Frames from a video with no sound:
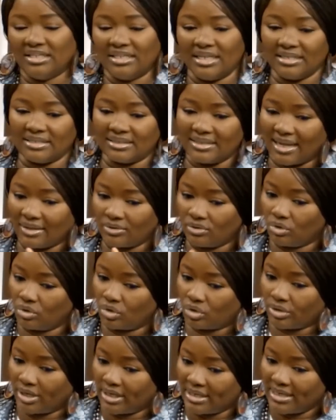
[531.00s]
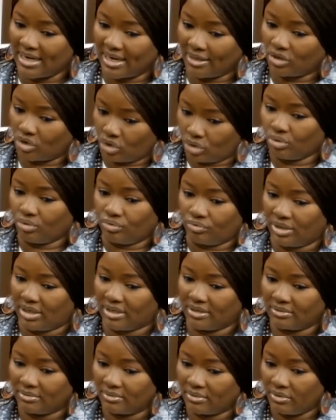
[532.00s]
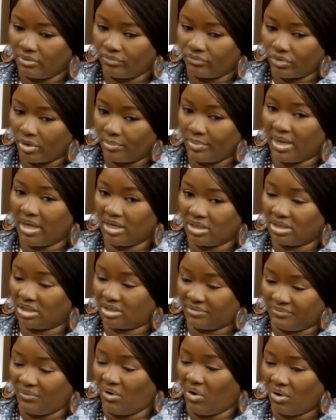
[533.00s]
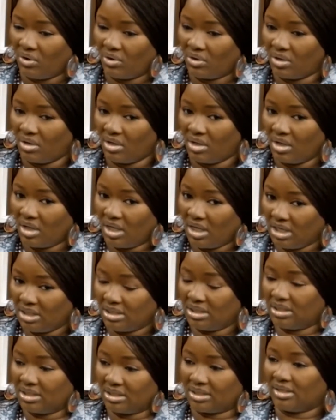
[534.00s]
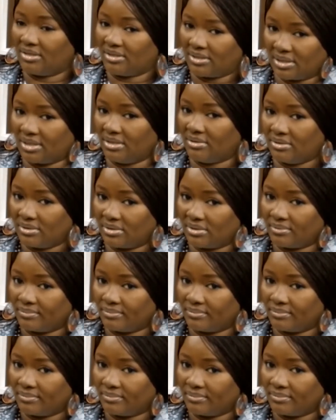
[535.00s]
start to train their children from ages 4 in digital skills.